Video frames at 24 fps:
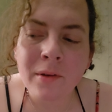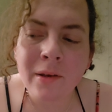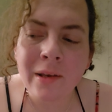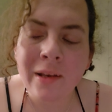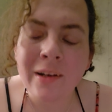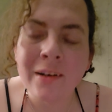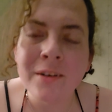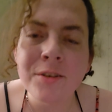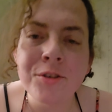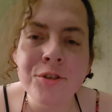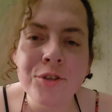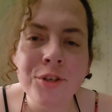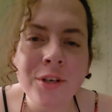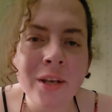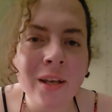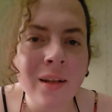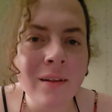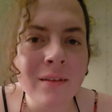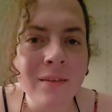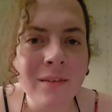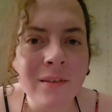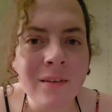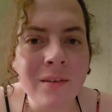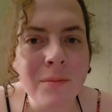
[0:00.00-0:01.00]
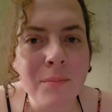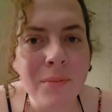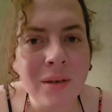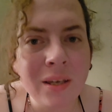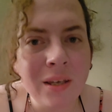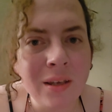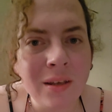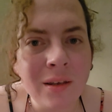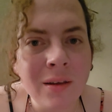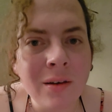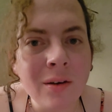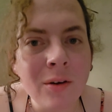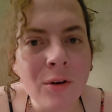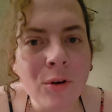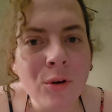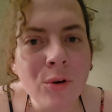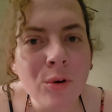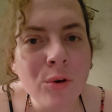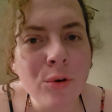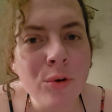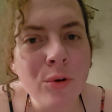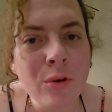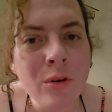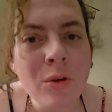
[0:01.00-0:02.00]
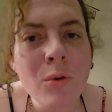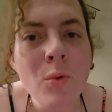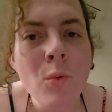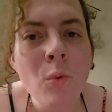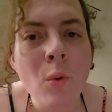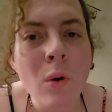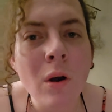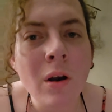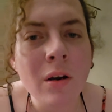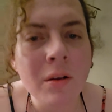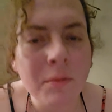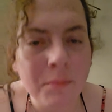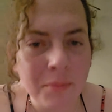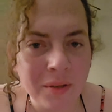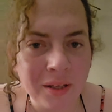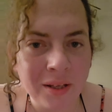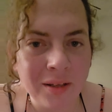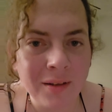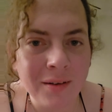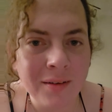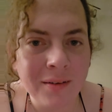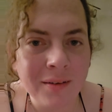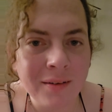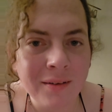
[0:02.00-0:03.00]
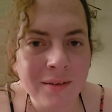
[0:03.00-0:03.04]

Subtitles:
and a chance to be who you want to be.